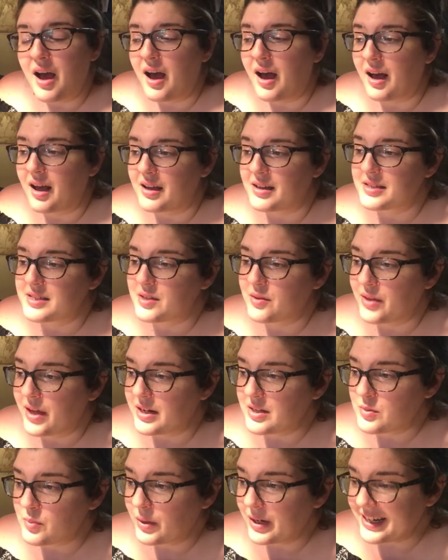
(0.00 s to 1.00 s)
Uh, so that
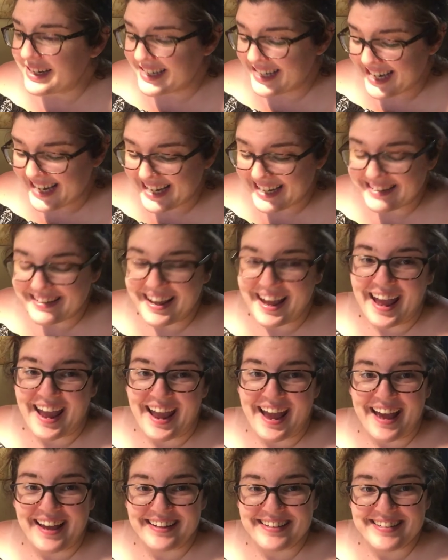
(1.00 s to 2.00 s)
is what I did,
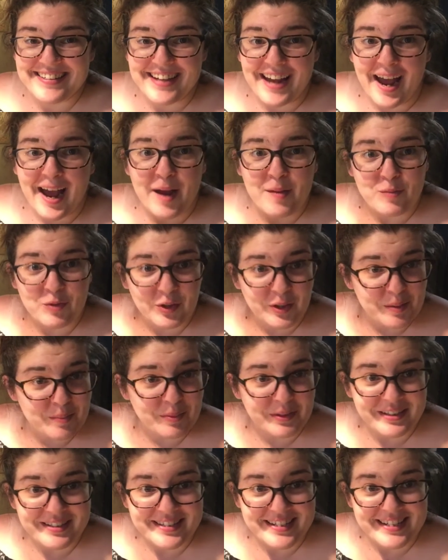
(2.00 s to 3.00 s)
and I'm really
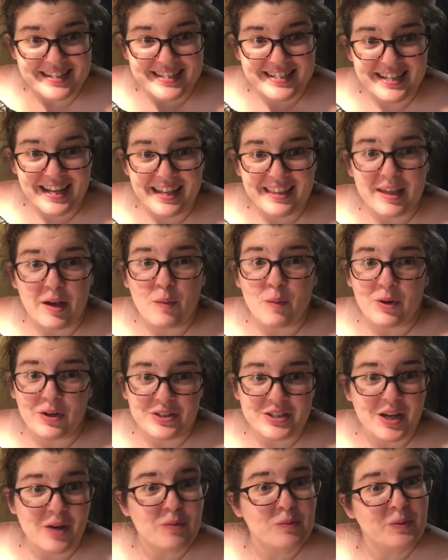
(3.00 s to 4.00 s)
pleased to say that
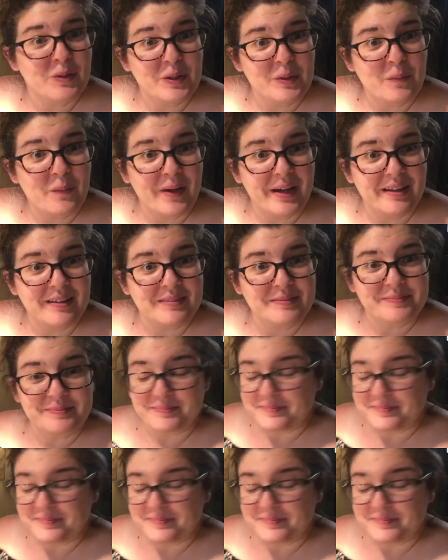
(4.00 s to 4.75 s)
worked out really well.